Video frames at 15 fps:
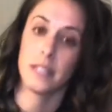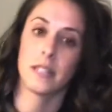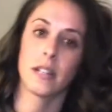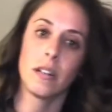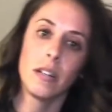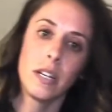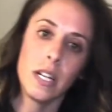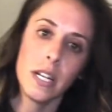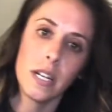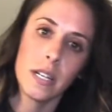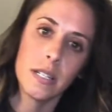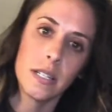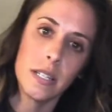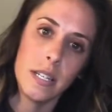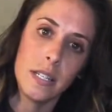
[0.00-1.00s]
Clinique
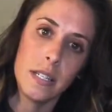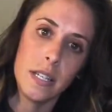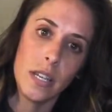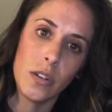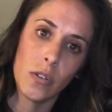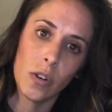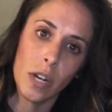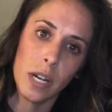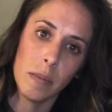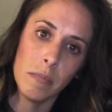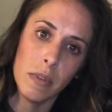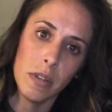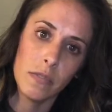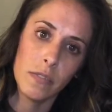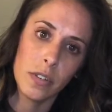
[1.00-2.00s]
CC cream,
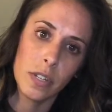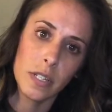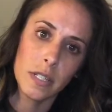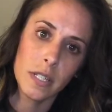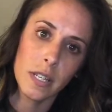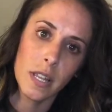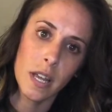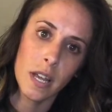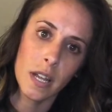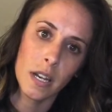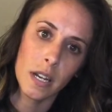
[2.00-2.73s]
if you can see that,